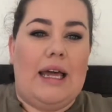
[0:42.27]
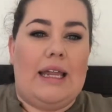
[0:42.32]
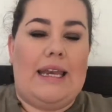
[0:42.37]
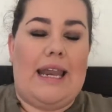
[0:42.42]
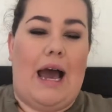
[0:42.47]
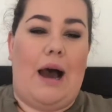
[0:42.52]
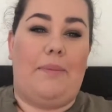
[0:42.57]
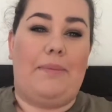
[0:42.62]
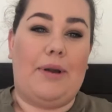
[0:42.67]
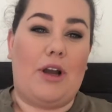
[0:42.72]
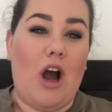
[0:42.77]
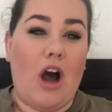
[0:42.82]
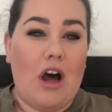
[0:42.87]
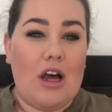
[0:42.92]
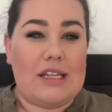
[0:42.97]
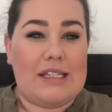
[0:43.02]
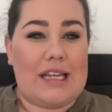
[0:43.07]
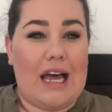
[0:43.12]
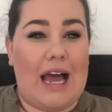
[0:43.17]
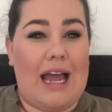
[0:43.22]
Now,
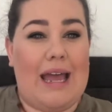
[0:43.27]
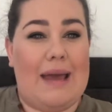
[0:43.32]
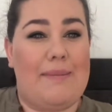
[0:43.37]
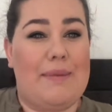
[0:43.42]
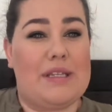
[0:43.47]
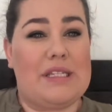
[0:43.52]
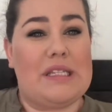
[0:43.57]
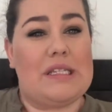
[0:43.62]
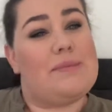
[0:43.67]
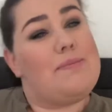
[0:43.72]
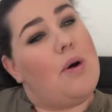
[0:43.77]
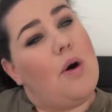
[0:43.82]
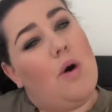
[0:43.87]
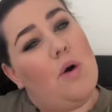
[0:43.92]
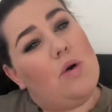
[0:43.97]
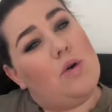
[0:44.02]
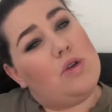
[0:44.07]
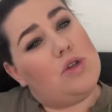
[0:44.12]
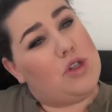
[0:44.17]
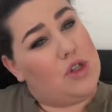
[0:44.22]
because I am a
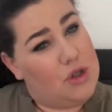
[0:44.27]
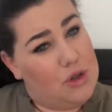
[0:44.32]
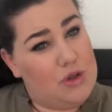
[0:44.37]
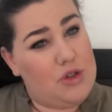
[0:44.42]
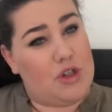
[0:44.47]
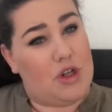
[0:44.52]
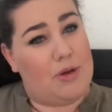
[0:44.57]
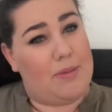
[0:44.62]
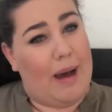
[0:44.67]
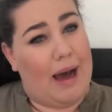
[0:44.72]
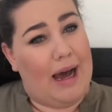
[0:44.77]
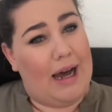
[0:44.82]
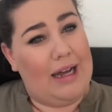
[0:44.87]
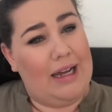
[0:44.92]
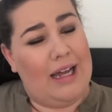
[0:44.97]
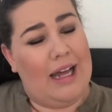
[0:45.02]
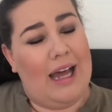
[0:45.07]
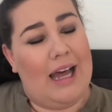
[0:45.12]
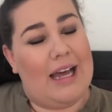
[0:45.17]
small YouTuber,